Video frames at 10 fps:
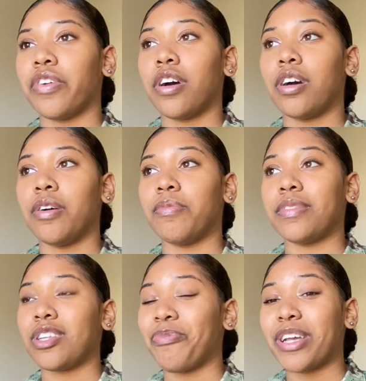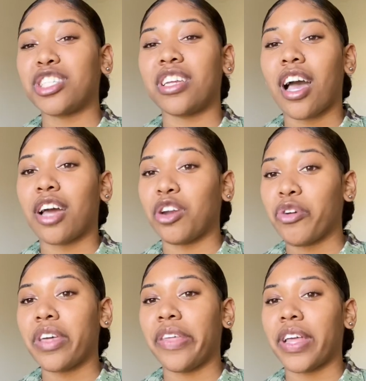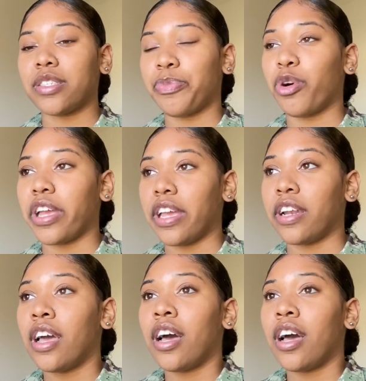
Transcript: Um, so make sure y'all know that. That's important.